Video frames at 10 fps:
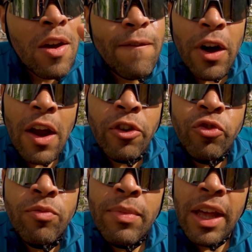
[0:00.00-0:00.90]

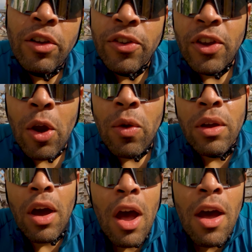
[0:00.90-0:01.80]
500 ml or so
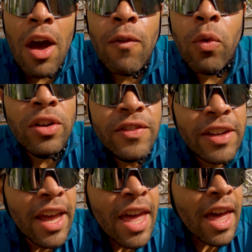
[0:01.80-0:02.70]
of
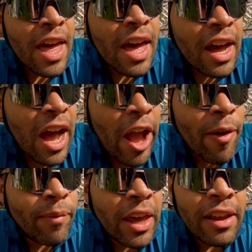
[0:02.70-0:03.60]
water.
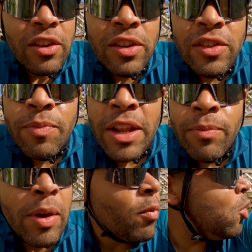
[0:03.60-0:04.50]
Yeah, so it's been
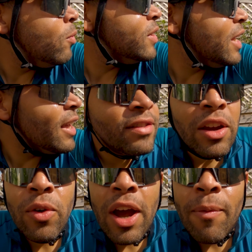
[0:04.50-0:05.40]
a bit warm today,
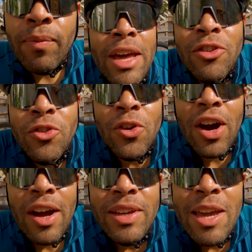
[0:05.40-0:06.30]
so making sure
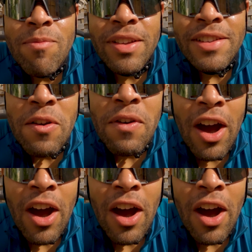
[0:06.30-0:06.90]
I'm keeping myself